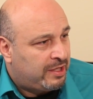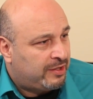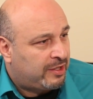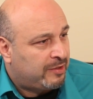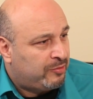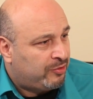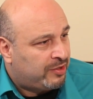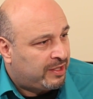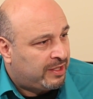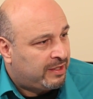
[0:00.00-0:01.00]
in the
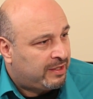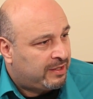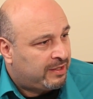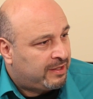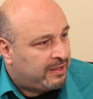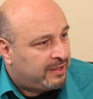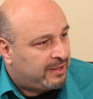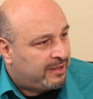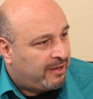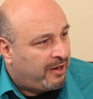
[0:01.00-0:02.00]
community?
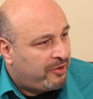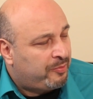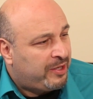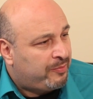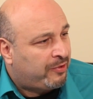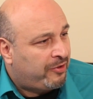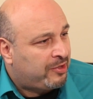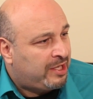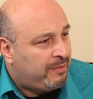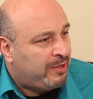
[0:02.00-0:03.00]
Are there people, are there
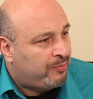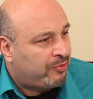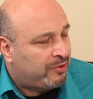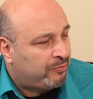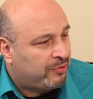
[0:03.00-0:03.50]
key people that